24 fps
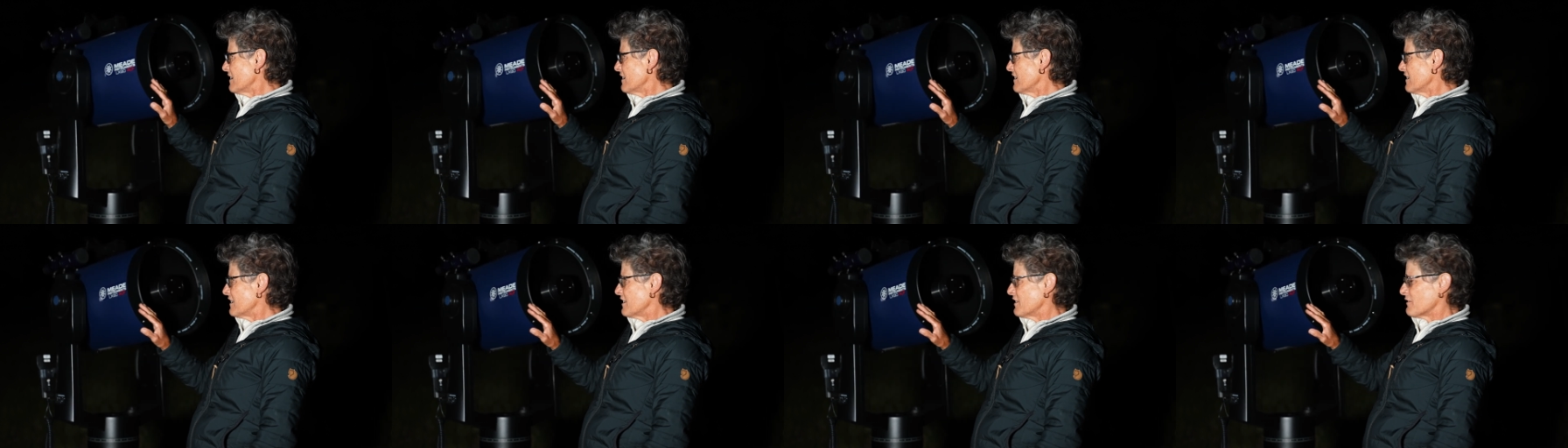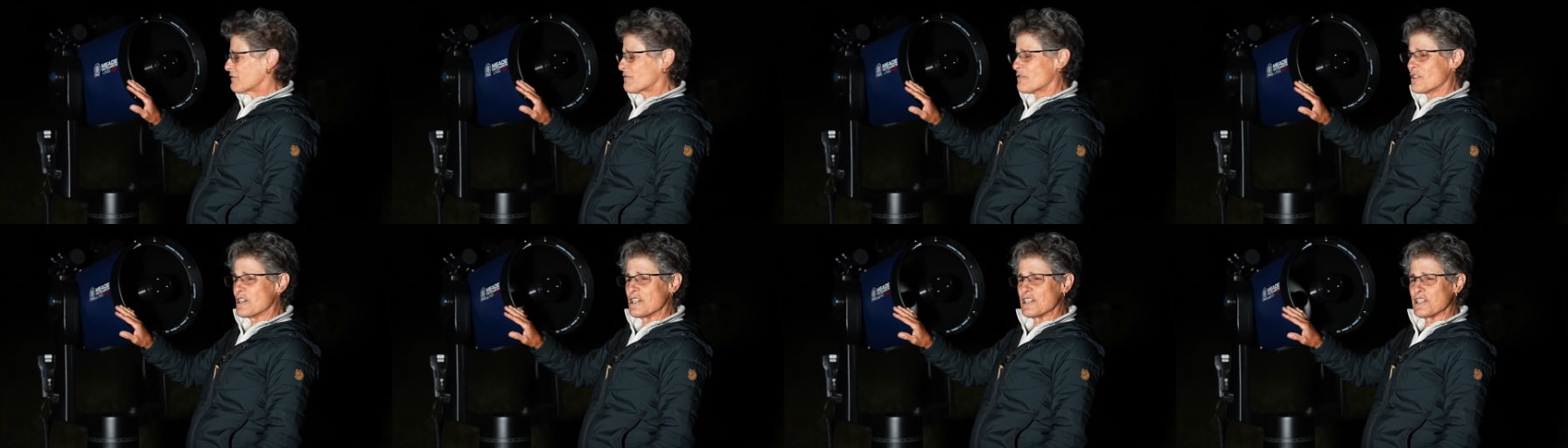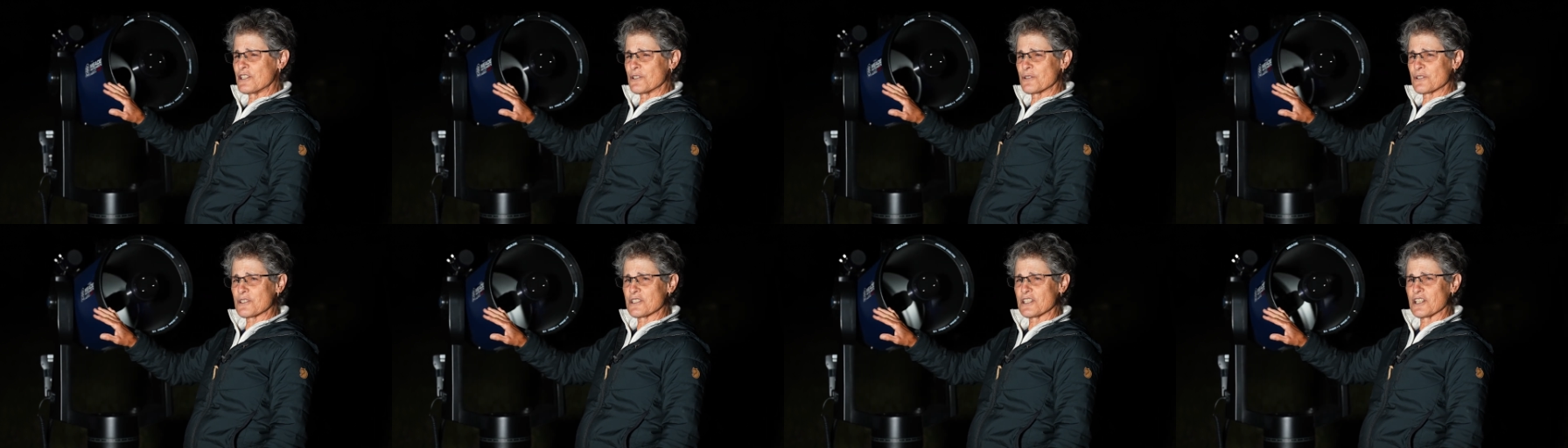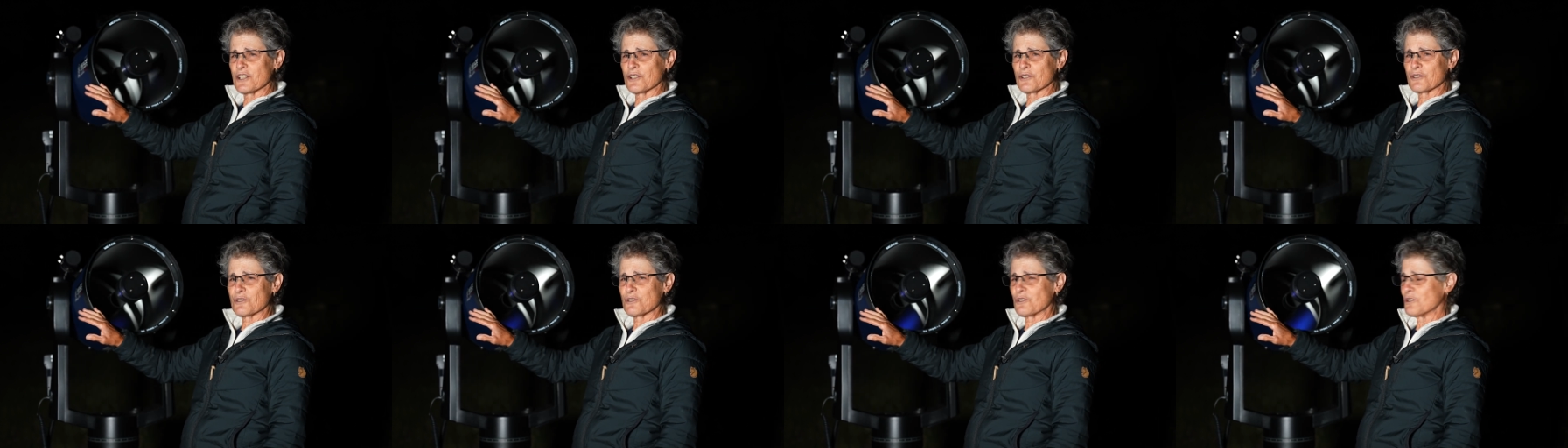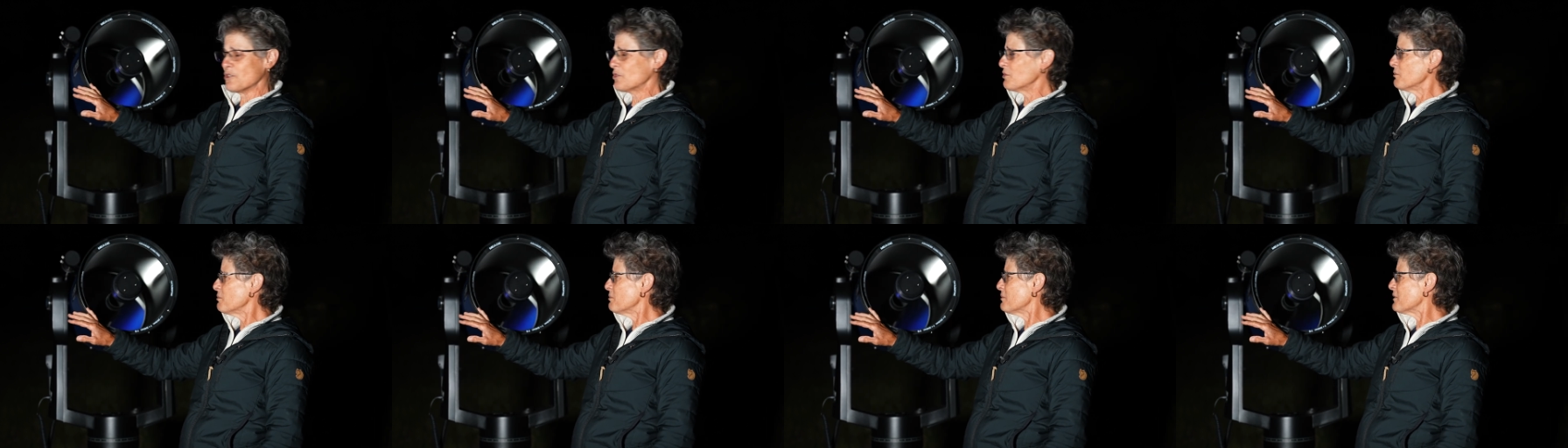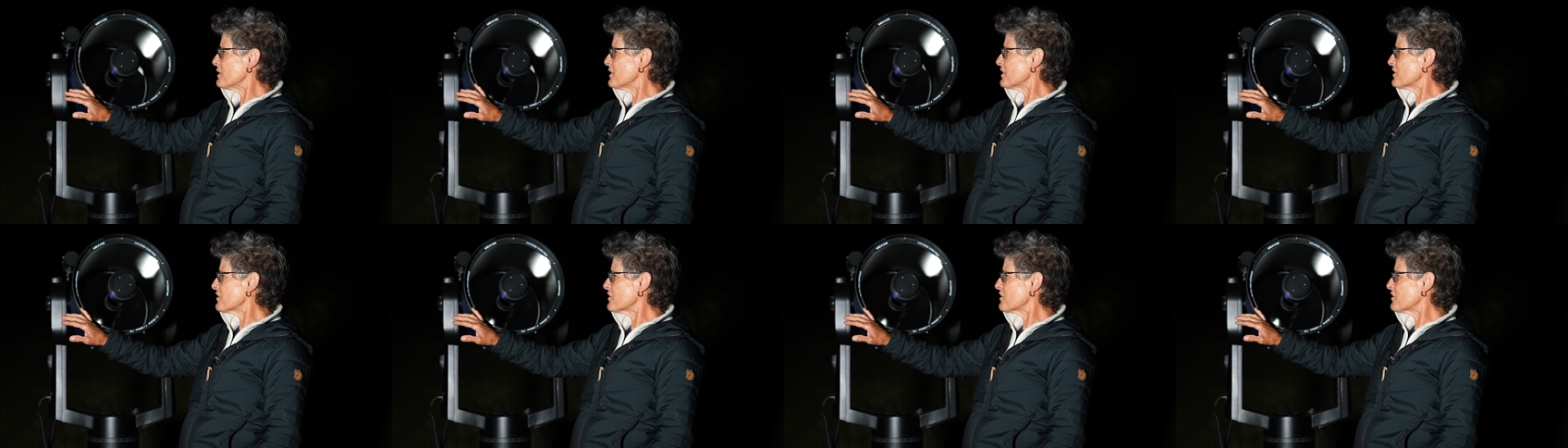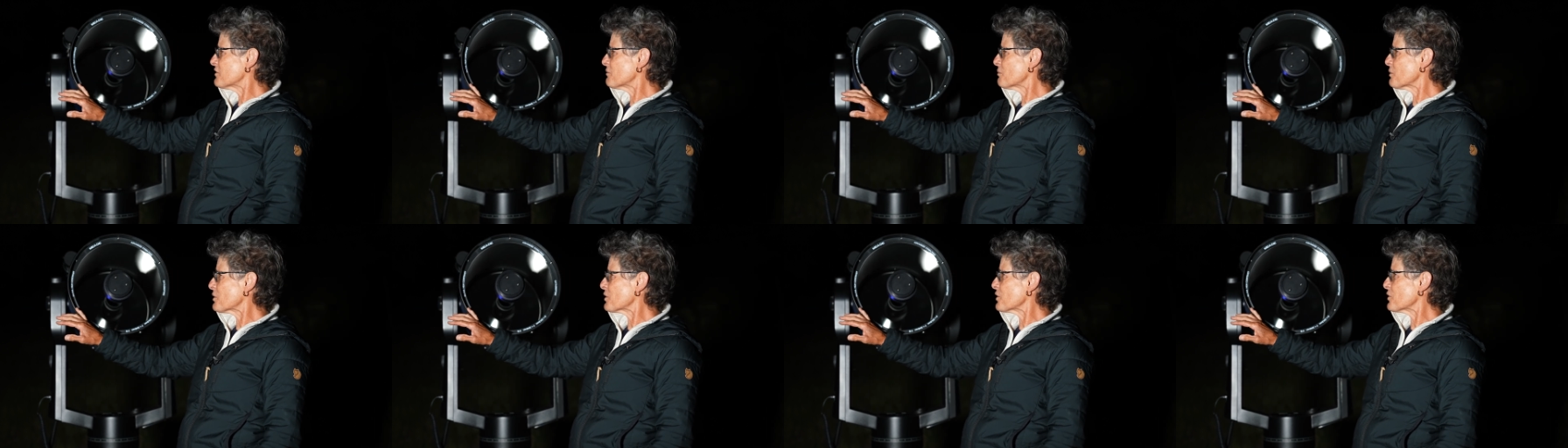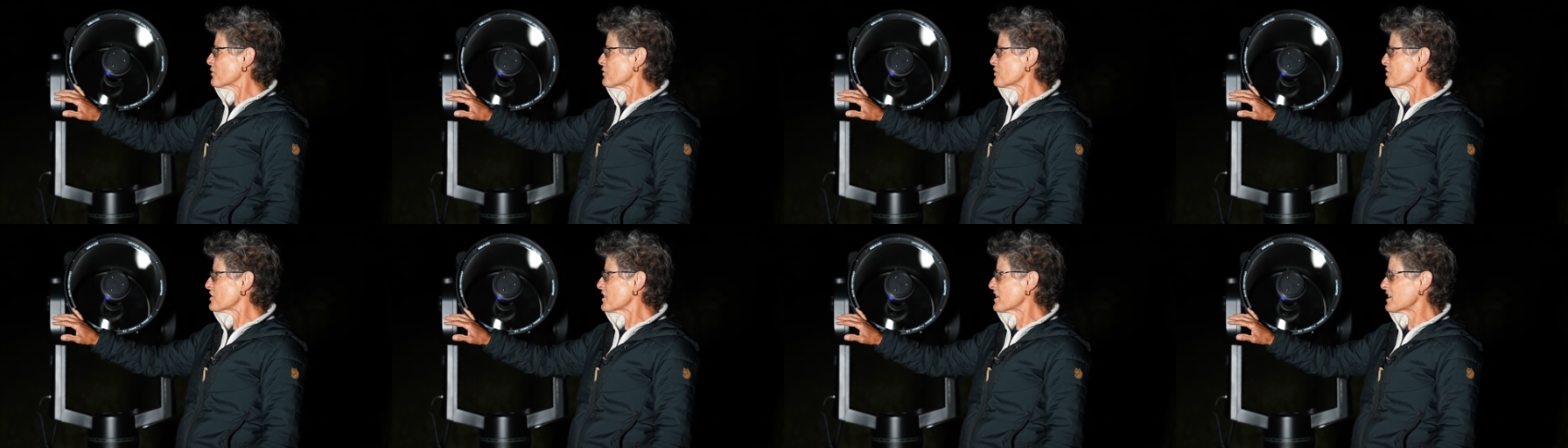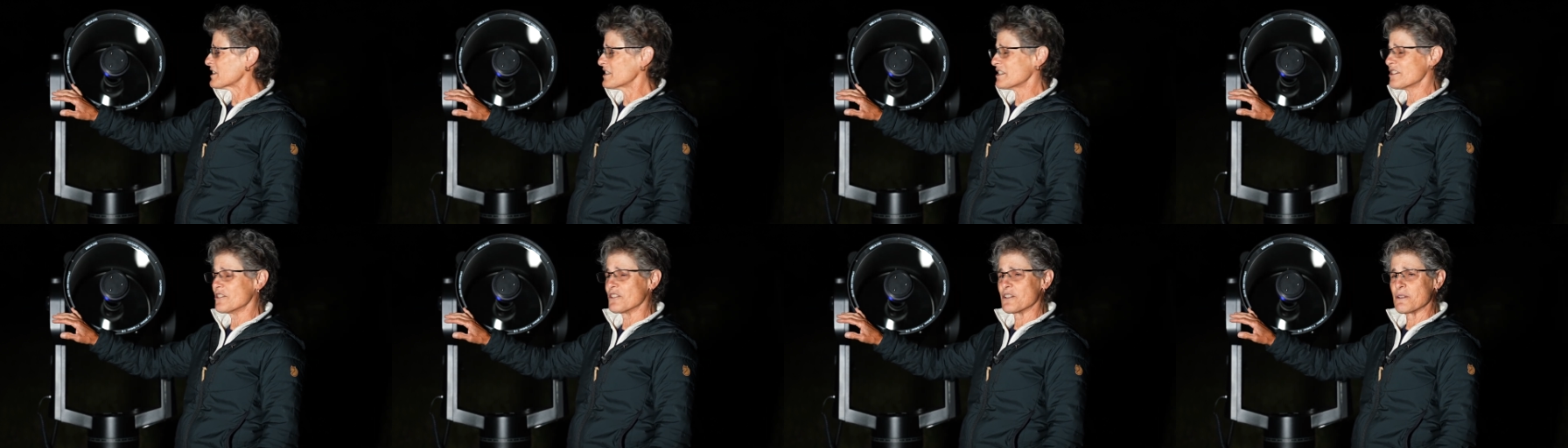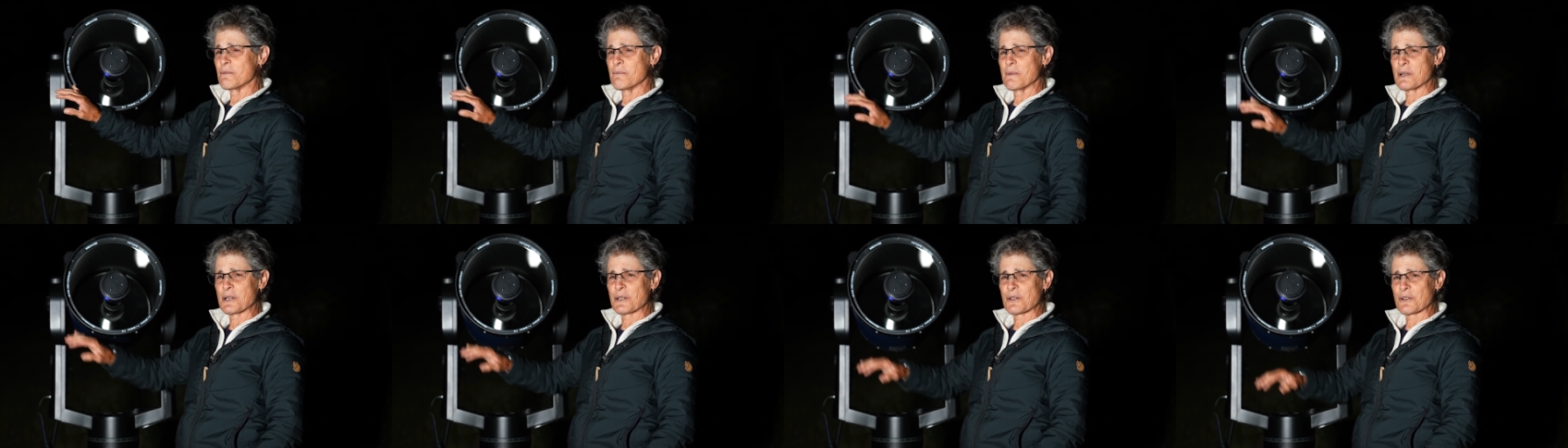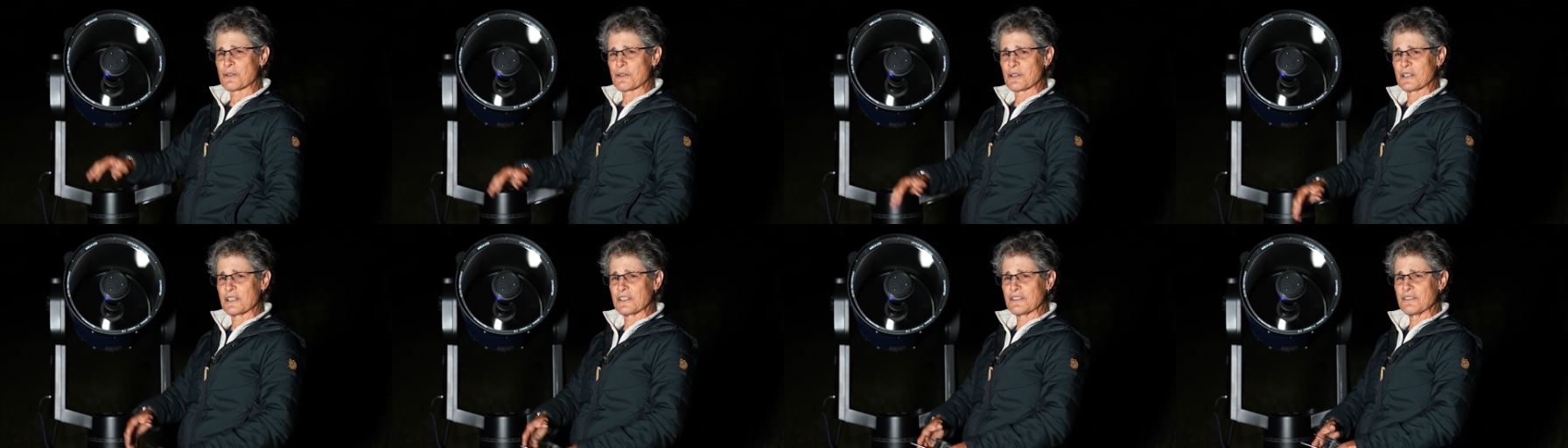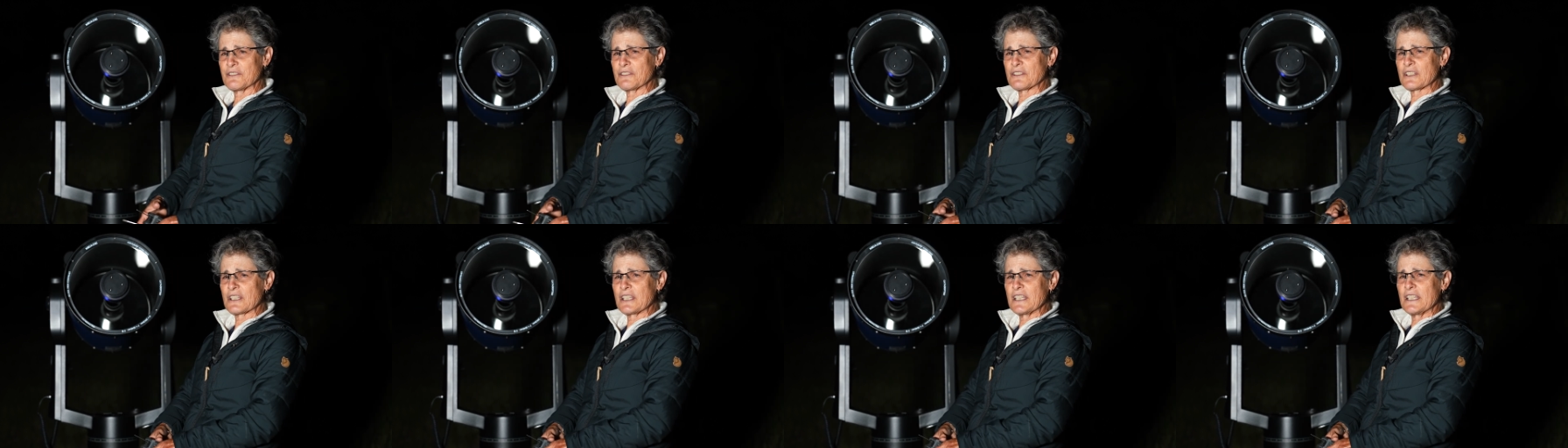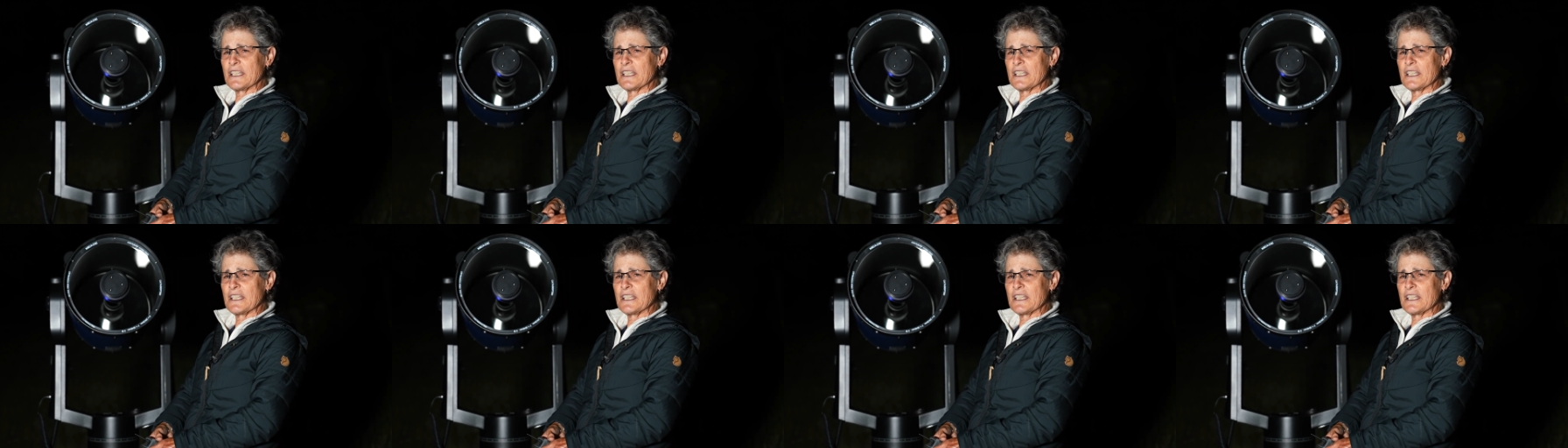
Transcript: in the front of your telescope, that's where your secondary mirror is,